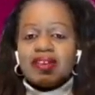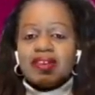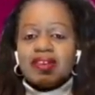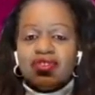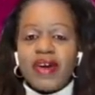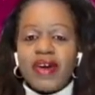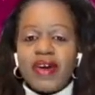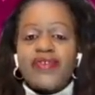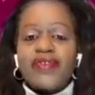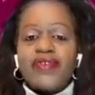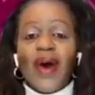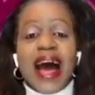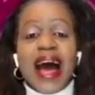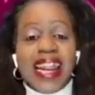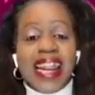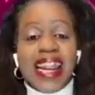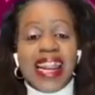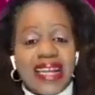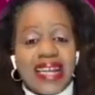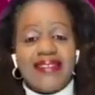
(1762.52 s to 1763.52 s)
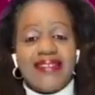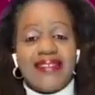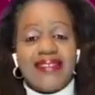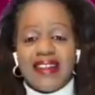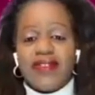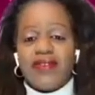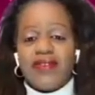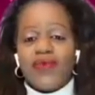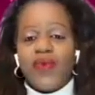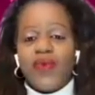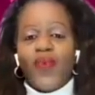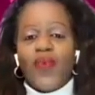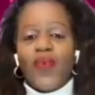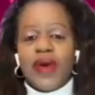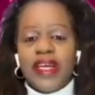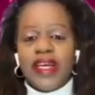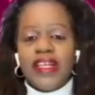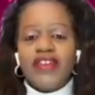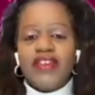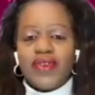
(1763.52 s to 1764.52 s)
So to an extent,
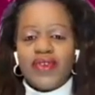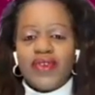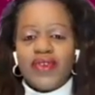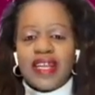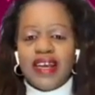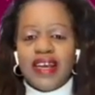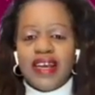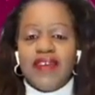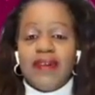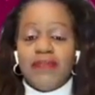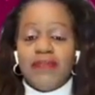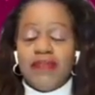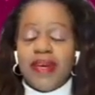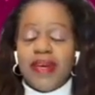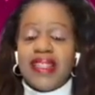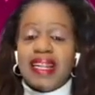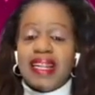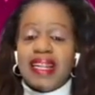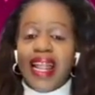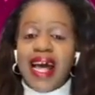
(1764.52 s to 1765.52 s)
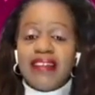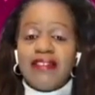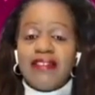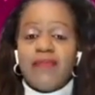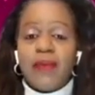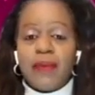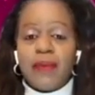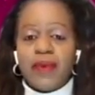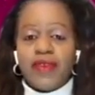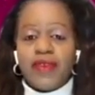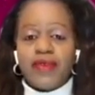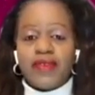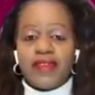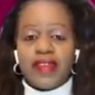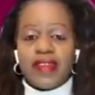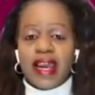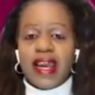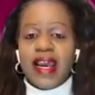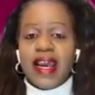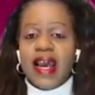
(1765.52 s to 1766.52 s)
we should even be the last people to
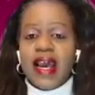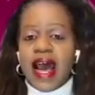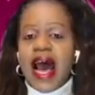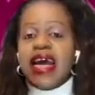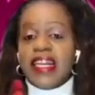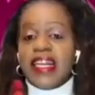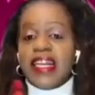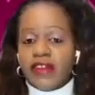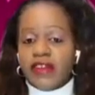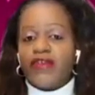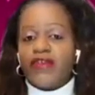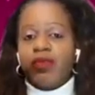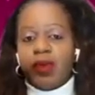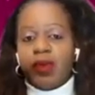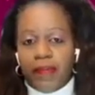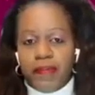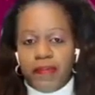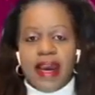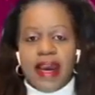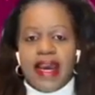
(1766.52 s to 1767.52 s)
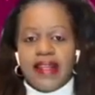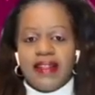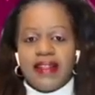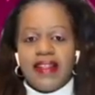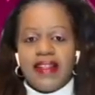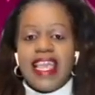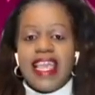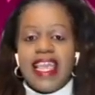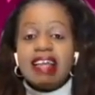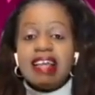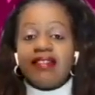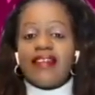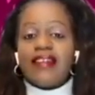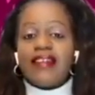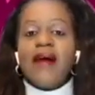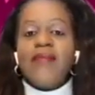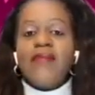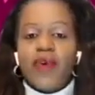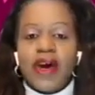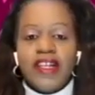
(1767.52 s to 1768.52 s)
say, I need to be paid. Yes,
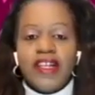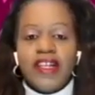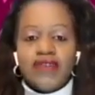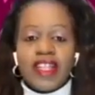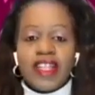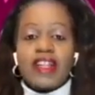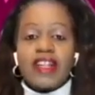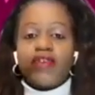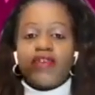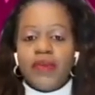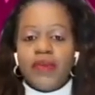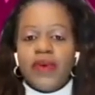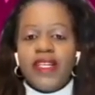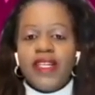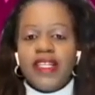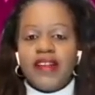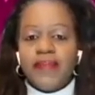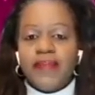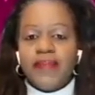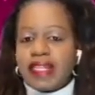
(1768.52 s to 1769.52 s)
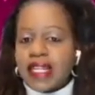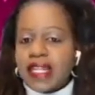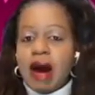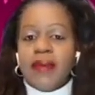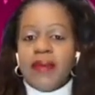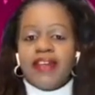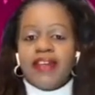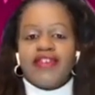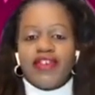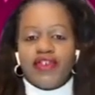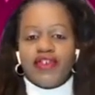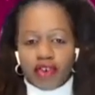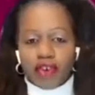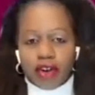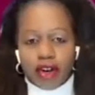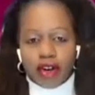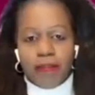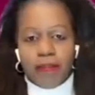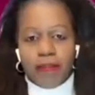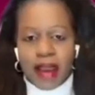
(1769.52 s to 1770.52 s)
I'm going into that community, but how much are you
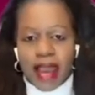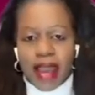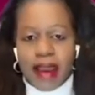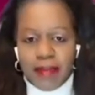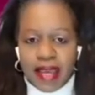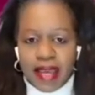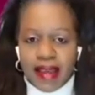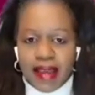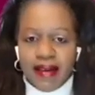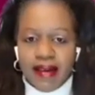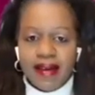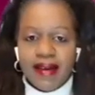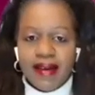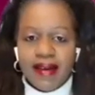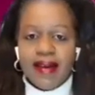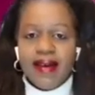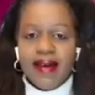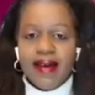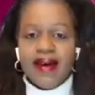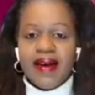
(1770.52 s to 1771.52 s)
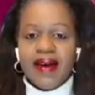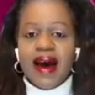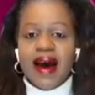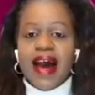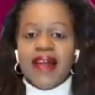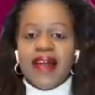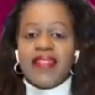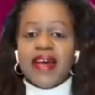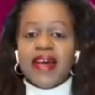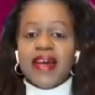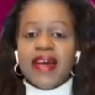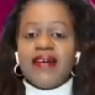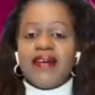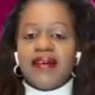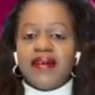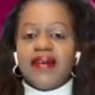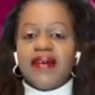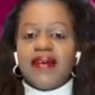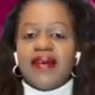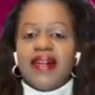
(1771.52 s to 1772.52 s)
going to pay me? I
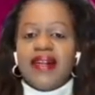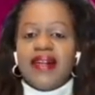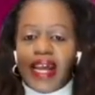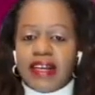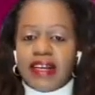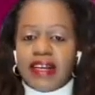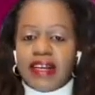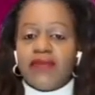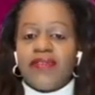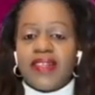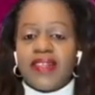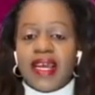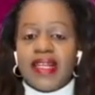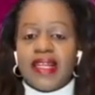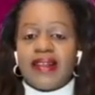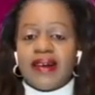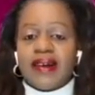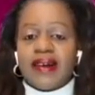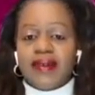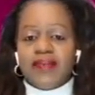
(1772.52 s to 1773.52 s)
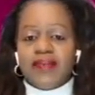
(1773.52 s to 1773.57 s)
think, like you said,